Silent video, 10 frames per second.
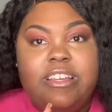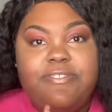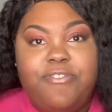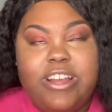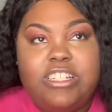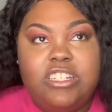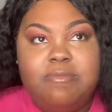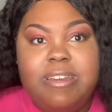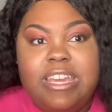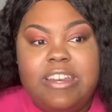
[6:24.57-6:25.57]

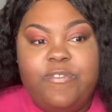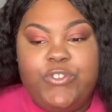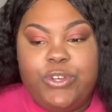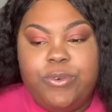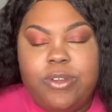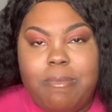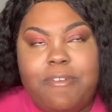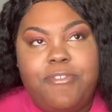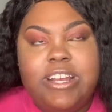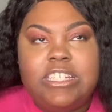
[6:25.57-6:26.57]
freshman,
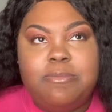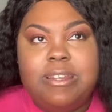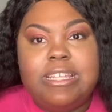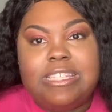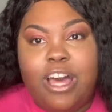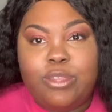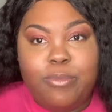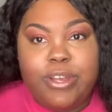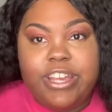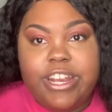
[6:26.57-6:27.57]
my freshman and
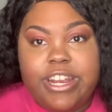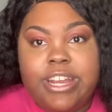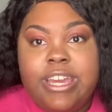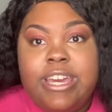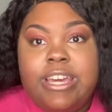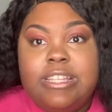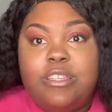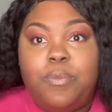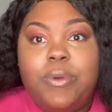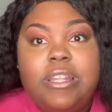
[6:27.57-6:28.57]
sophomore year
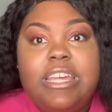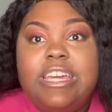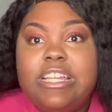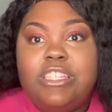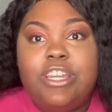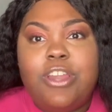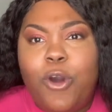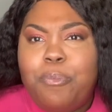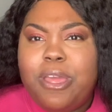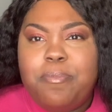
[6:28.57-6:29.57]
to really get to
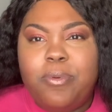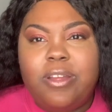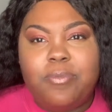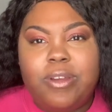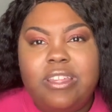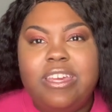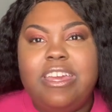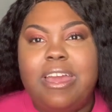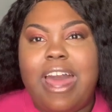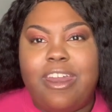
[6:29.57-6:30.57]
know people and really
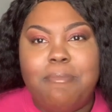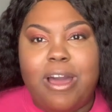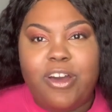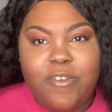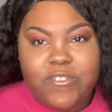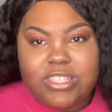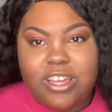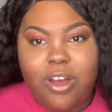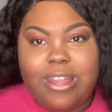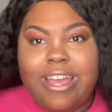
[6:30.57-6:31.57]
get out of my comfort
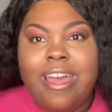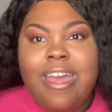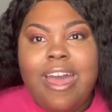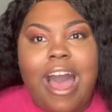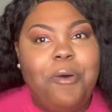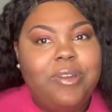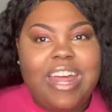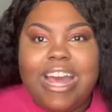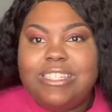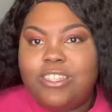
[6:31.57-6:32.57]
zone. Like, I would
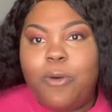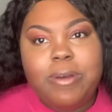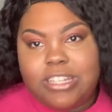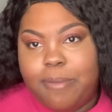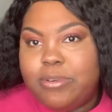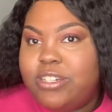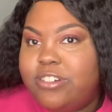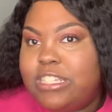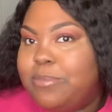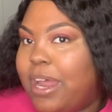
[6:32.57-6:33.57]
have had so much
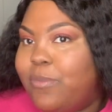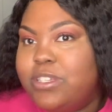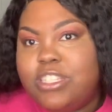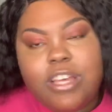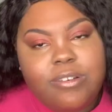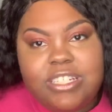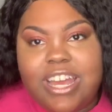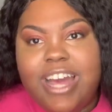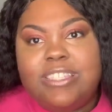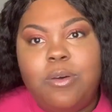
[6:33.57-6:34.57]
opportunities, but I was so
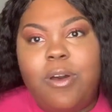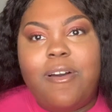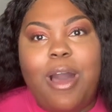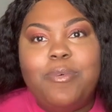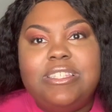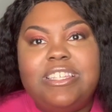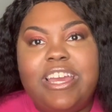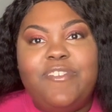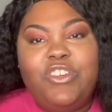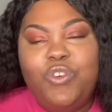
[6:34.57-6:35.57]
shy. So I would
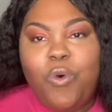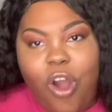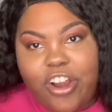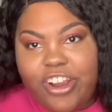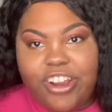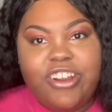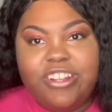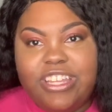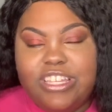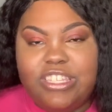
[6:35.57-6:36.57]
say, if you are
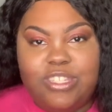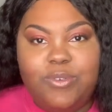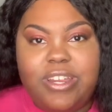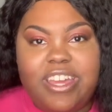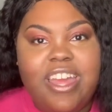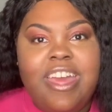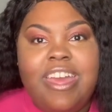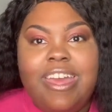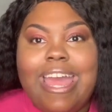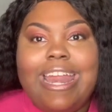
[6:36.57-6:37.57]
currently a student
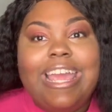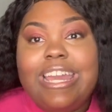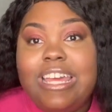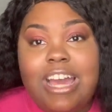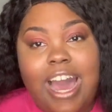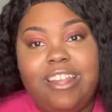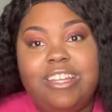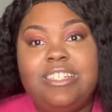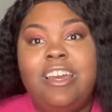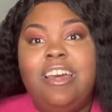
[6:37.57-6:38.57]
at any
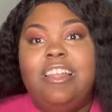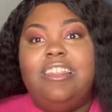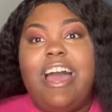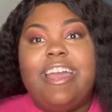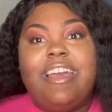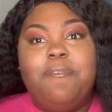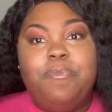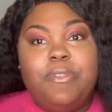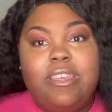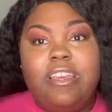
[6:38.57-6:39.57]
college, like,
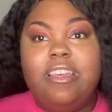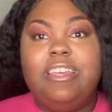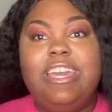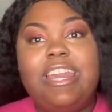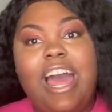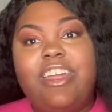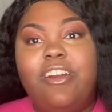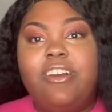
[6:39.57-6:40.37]
get out of your